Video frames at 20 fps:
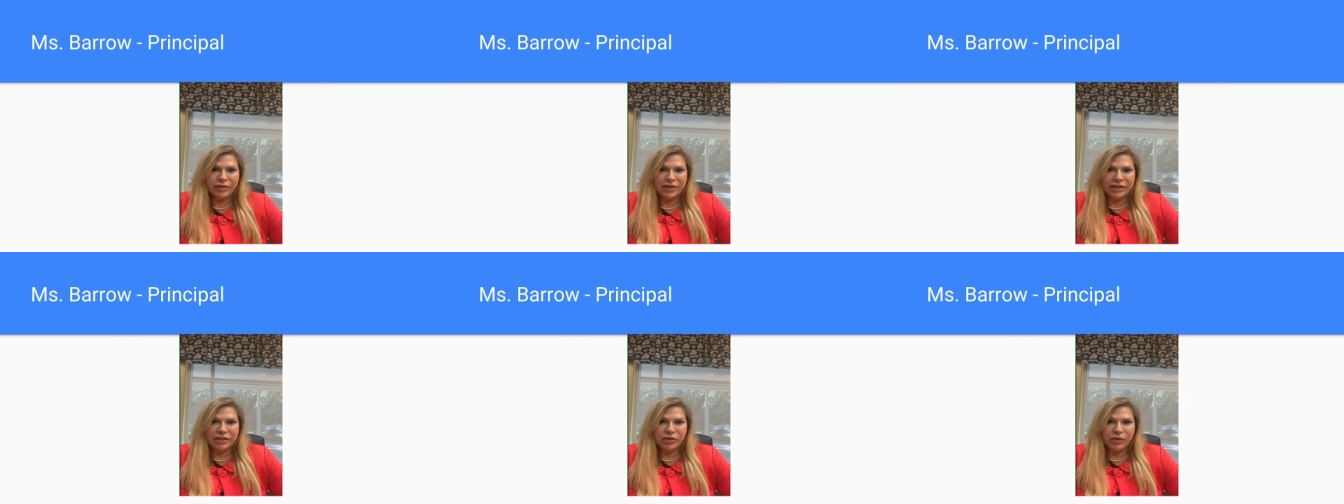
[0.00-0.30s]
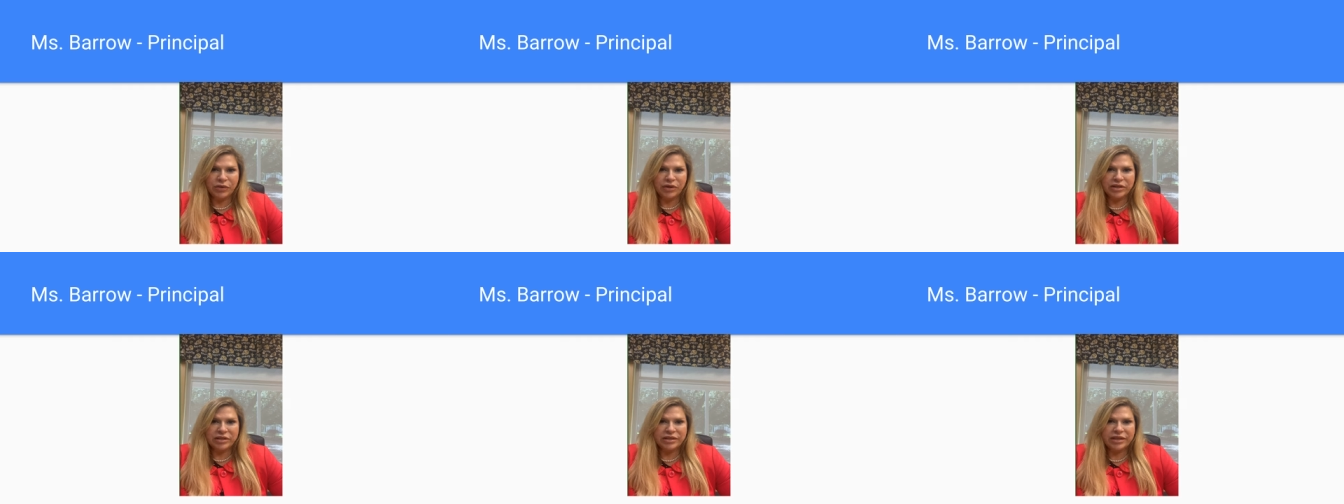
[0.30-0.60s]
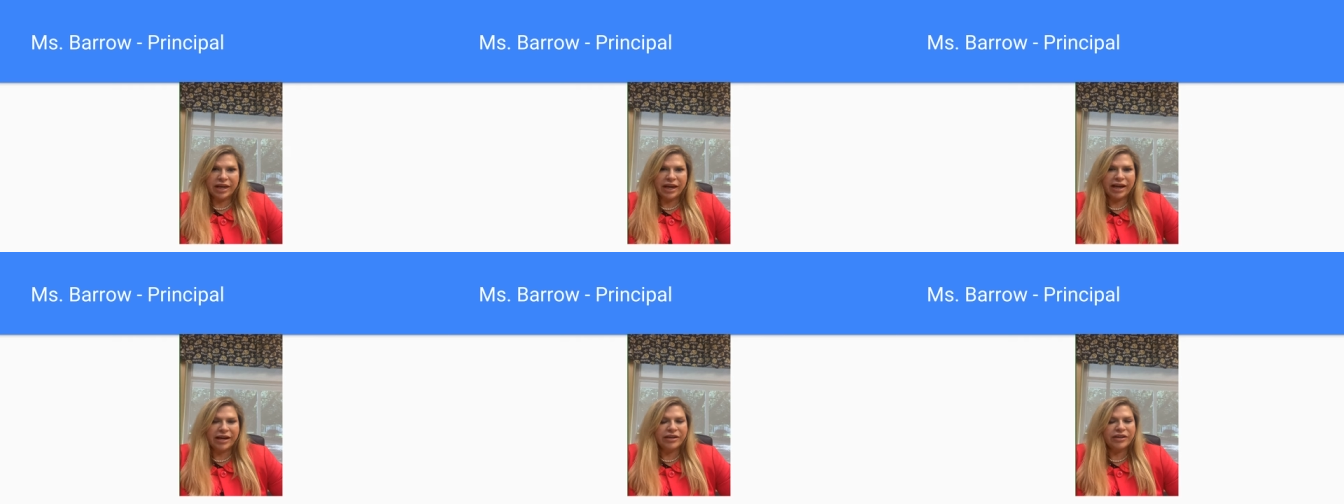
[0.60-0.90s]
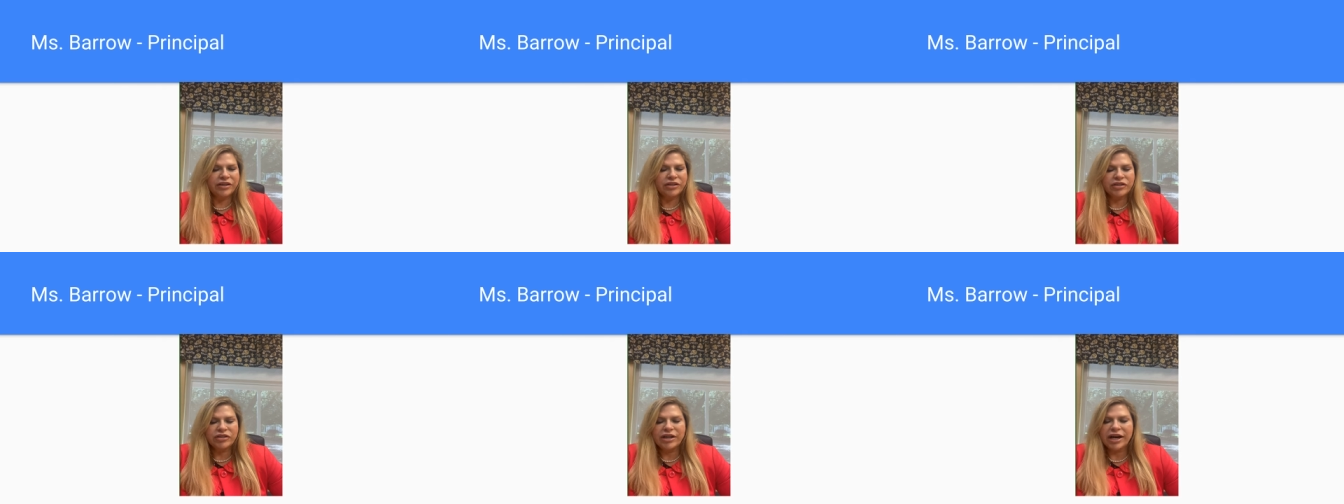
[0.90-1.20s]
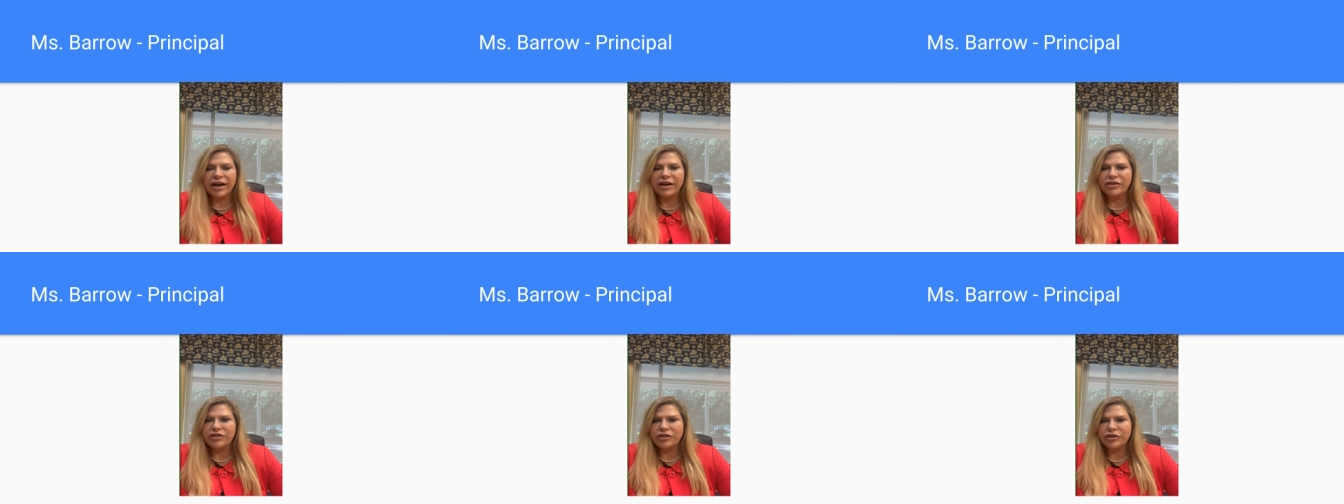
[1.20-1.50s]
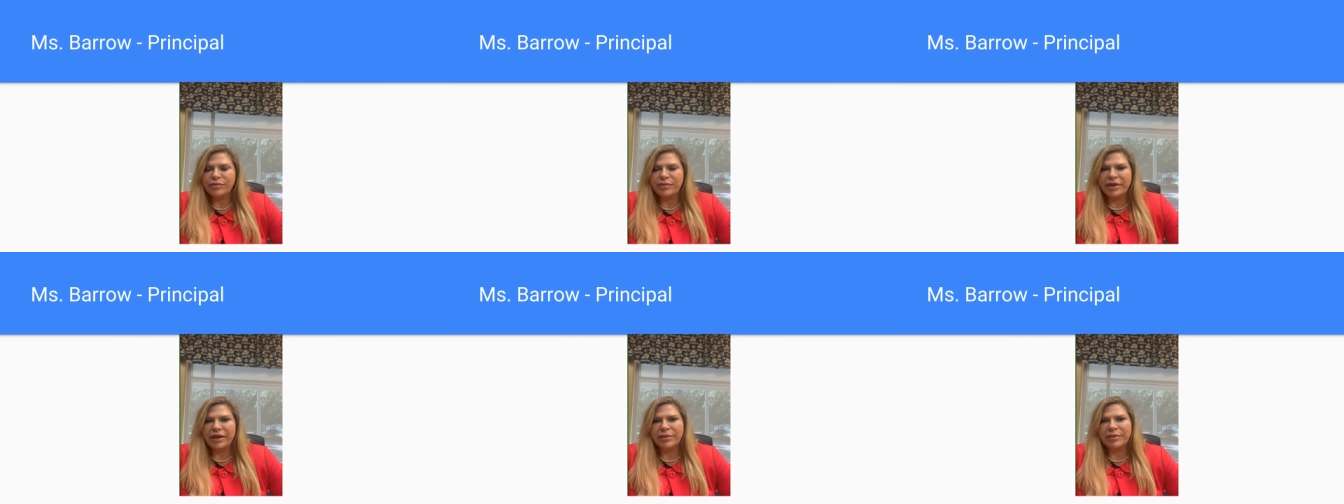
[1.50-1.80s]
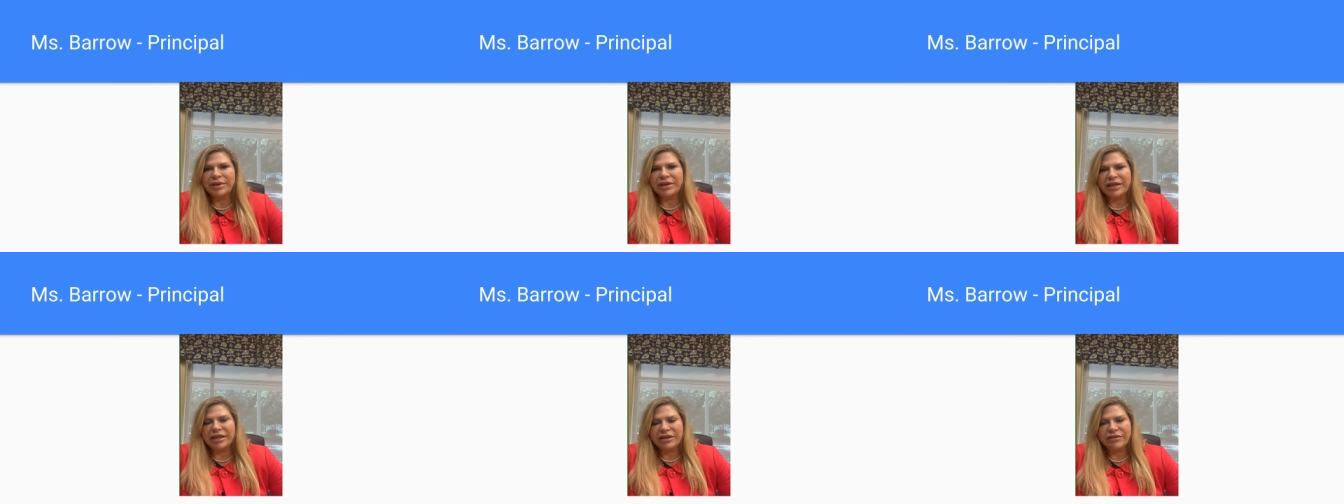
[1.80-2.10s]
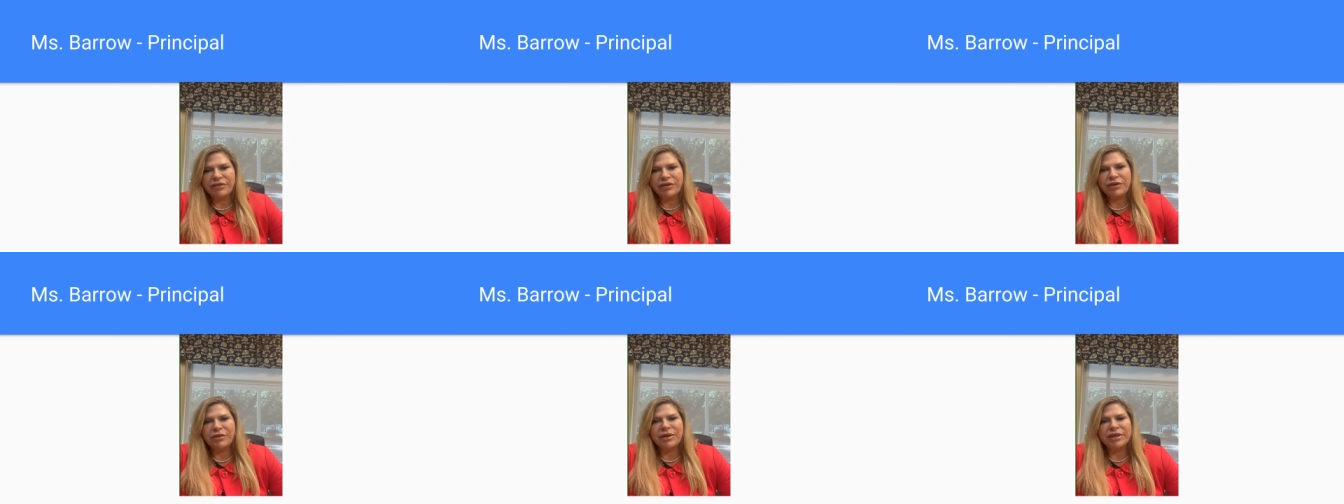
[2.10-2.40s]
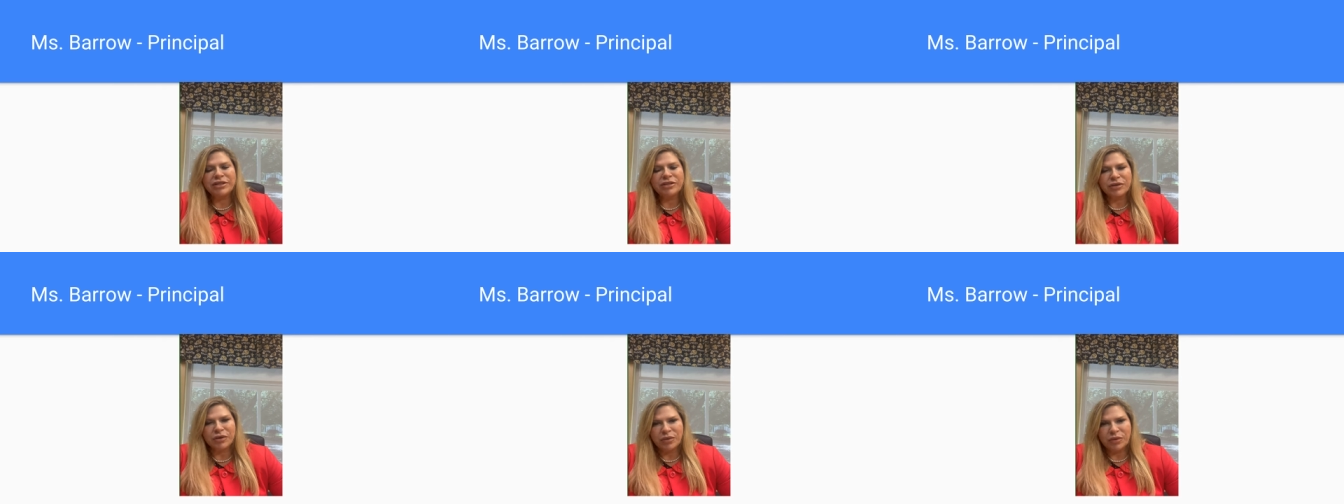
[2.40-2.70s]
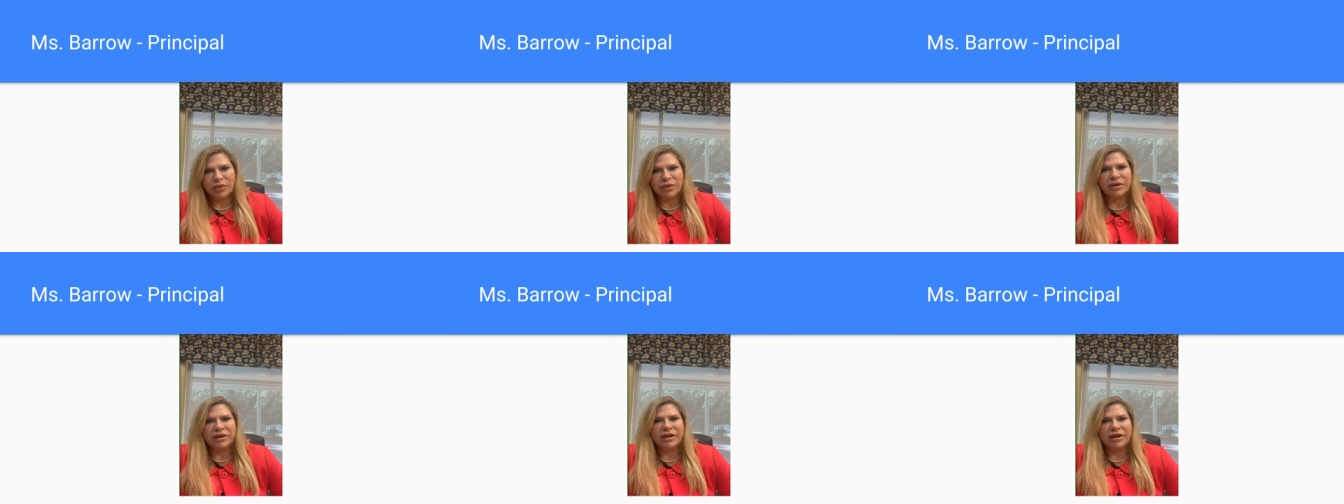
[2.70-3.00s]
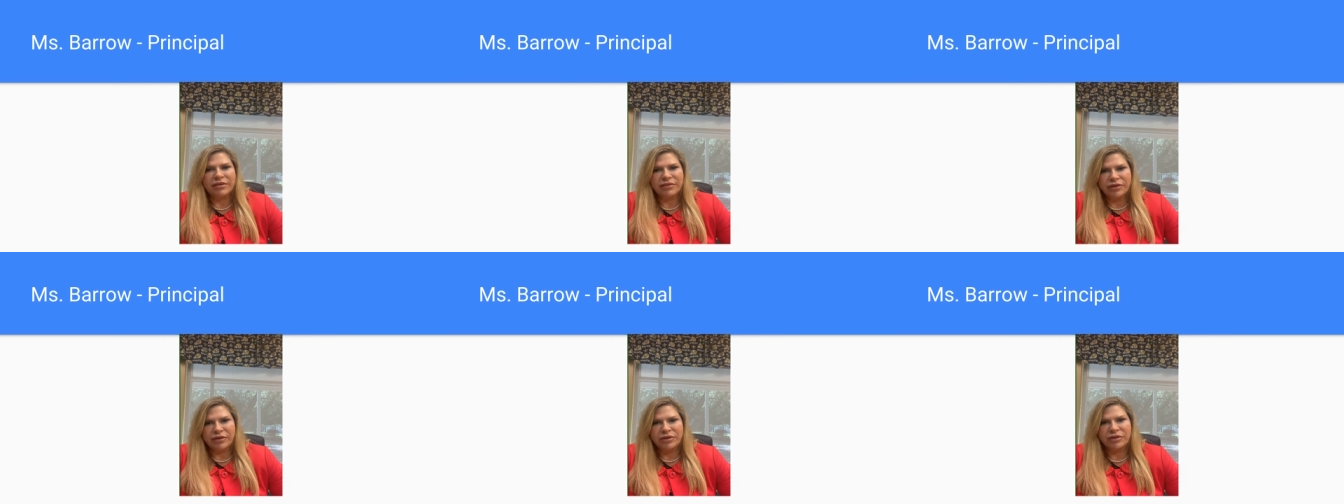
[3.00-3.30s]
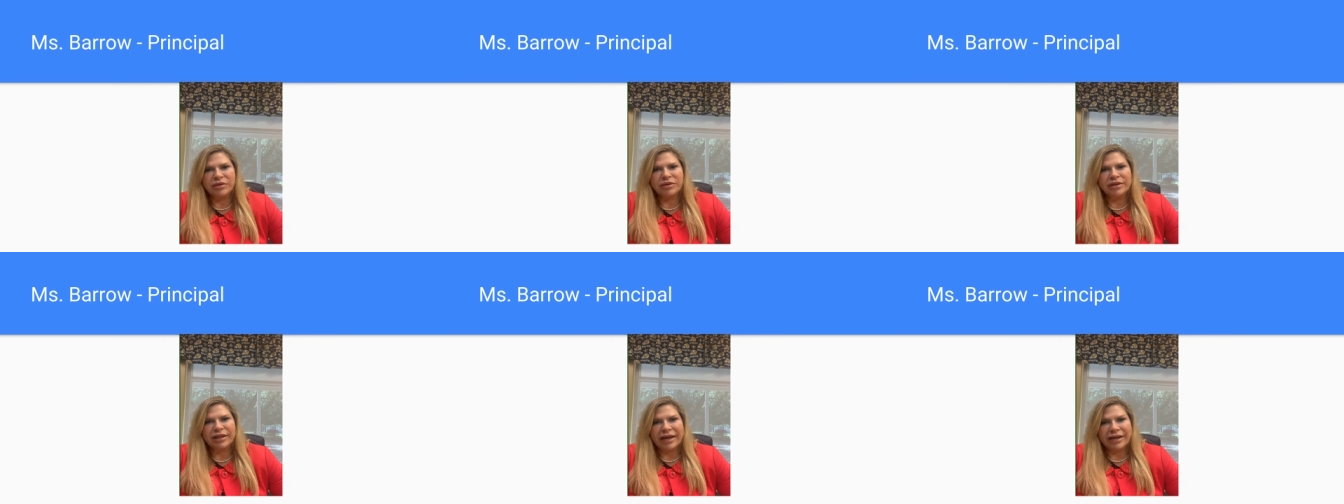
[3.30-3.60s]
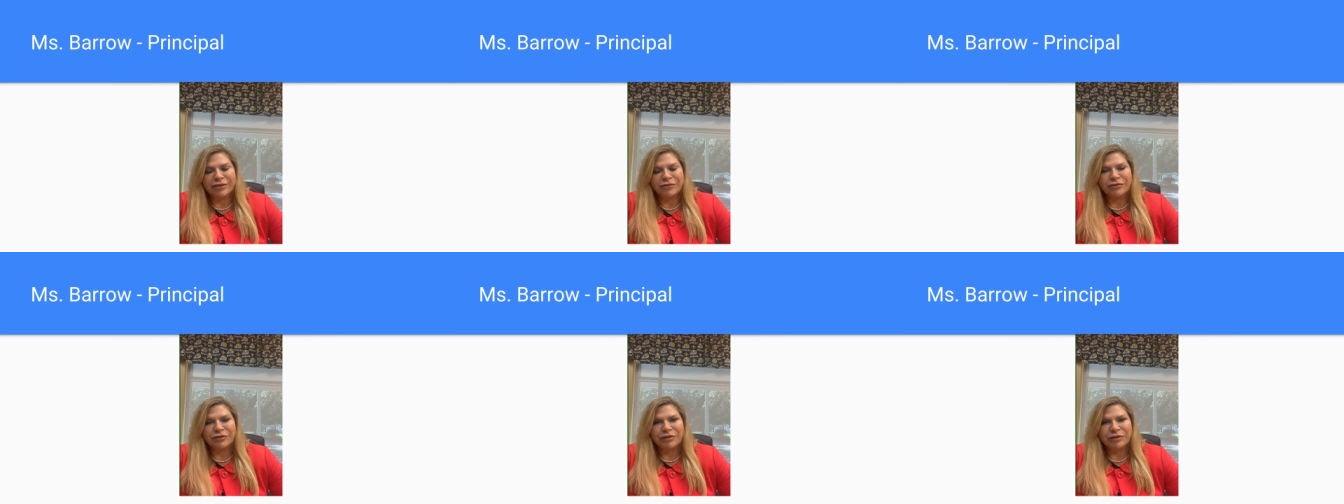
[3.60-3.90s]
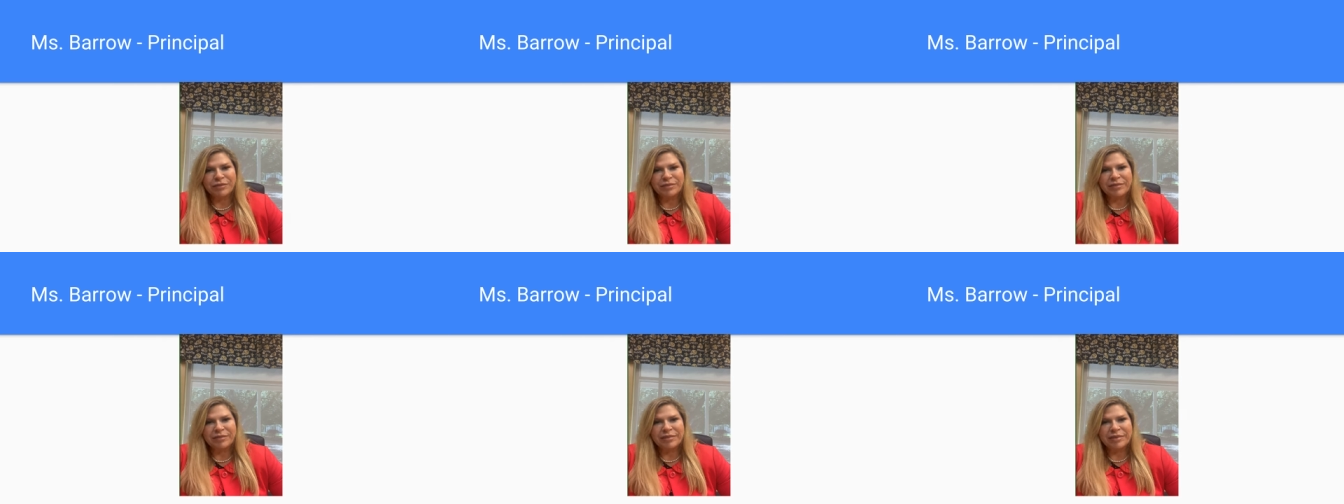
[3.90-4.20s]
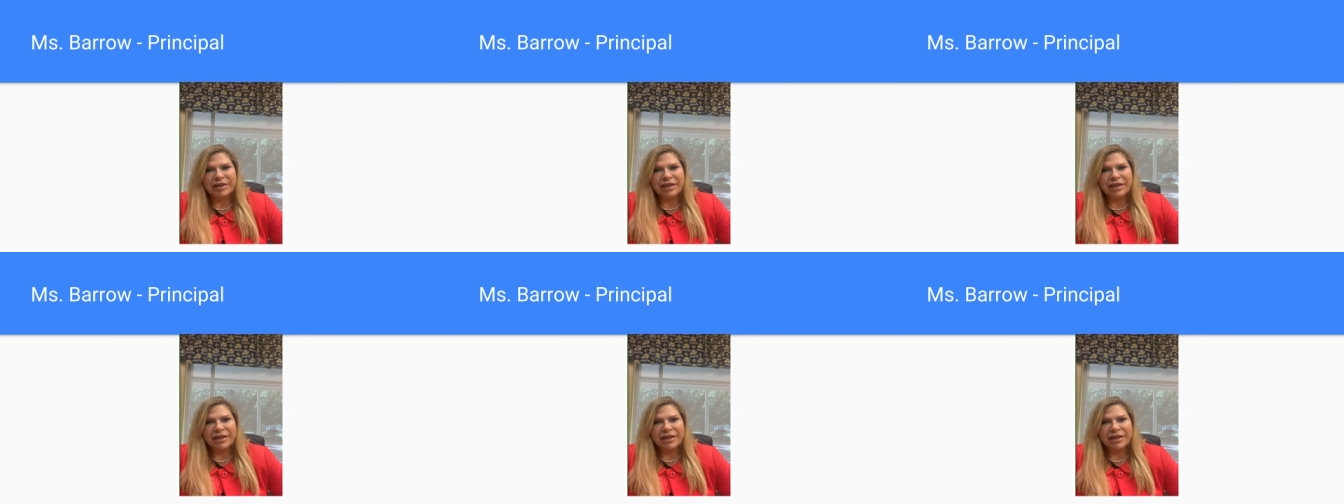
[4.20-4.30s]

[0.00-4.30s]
resource and your child should be able to give you a tour of Google Classroom.